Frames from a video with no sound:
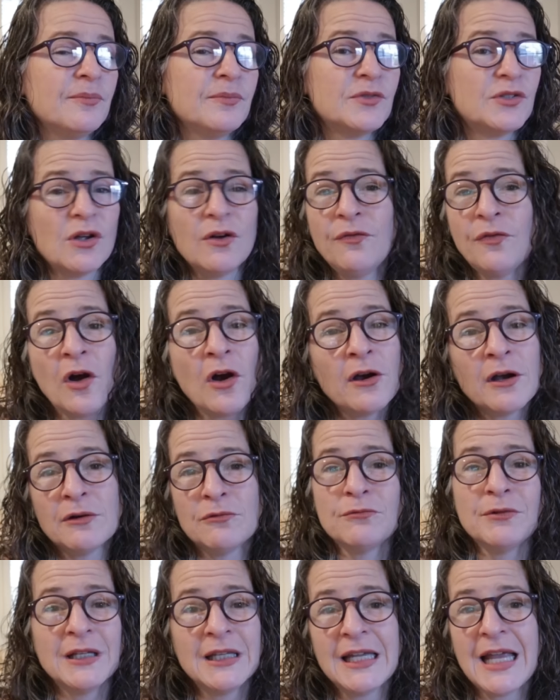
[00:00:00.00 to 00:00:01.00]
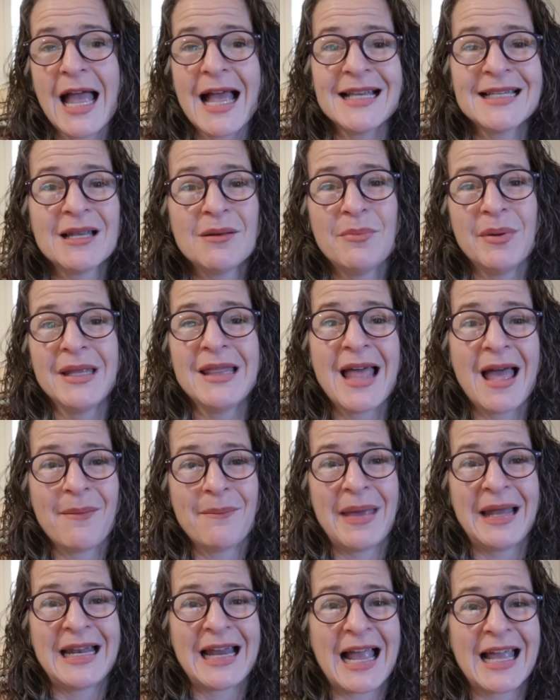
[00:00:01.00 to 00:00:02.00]
so far, it really hasn't been that
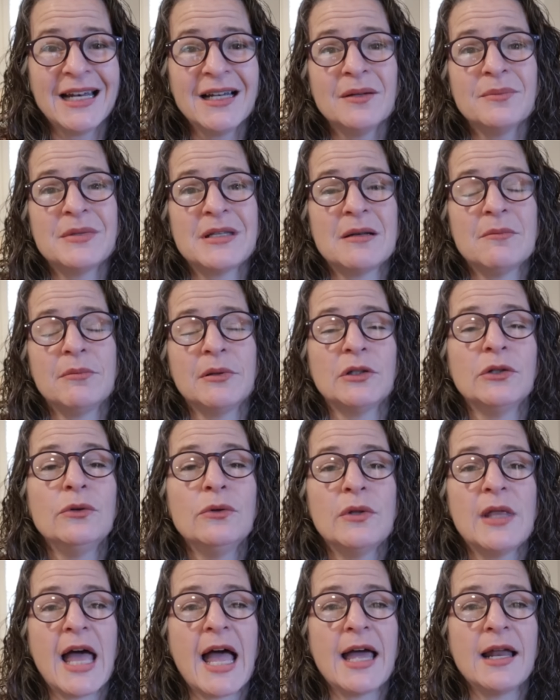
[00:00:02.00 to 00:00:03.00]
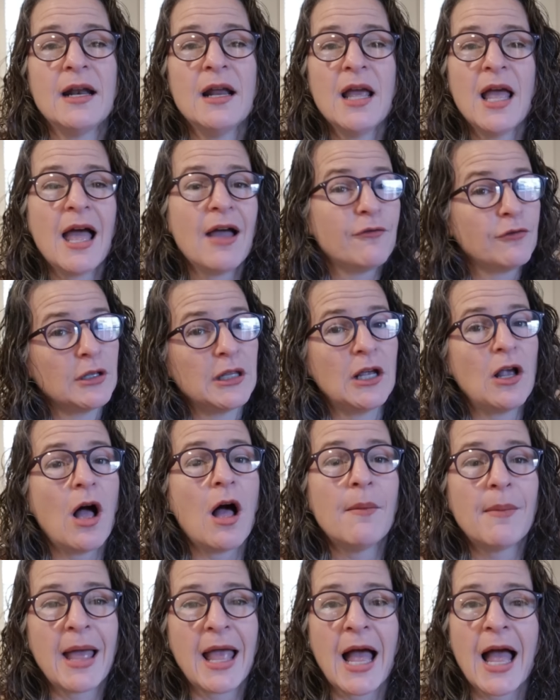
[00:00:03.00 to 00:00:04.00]
many items in blue that have really
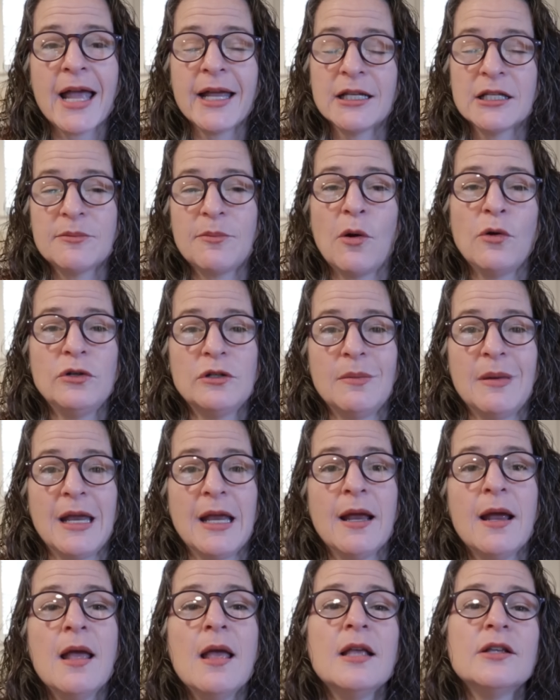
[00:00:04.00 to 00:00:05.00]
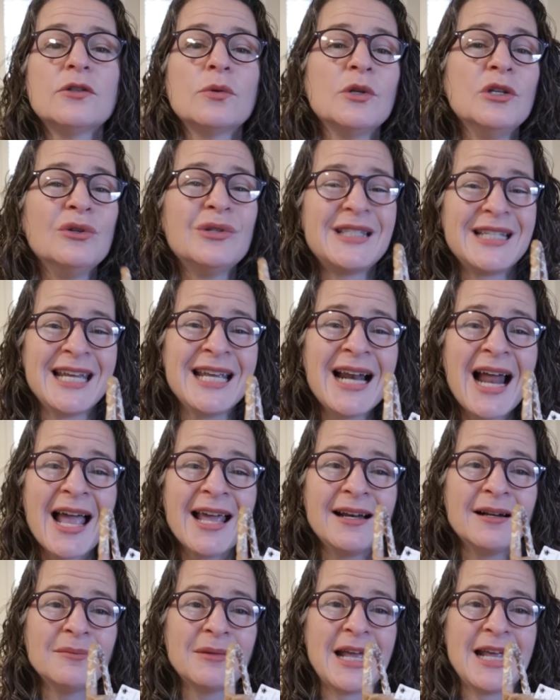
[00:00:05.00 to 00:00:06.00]
caught my eye and spoke to me. So when you see an
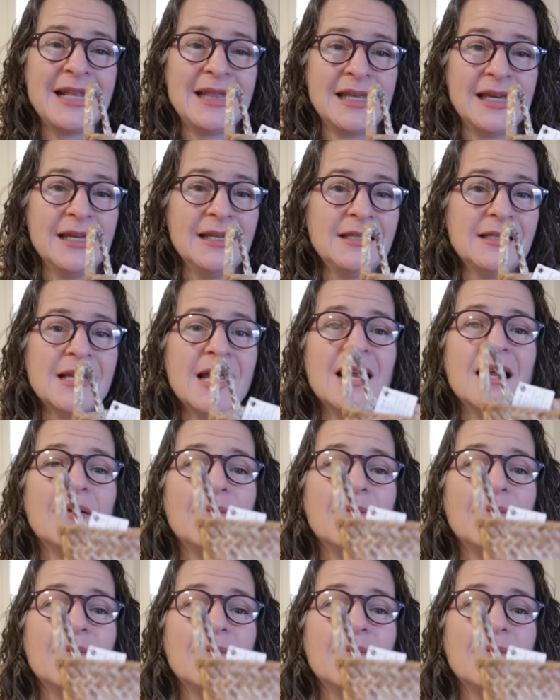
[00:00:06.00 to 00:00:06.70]
item like this,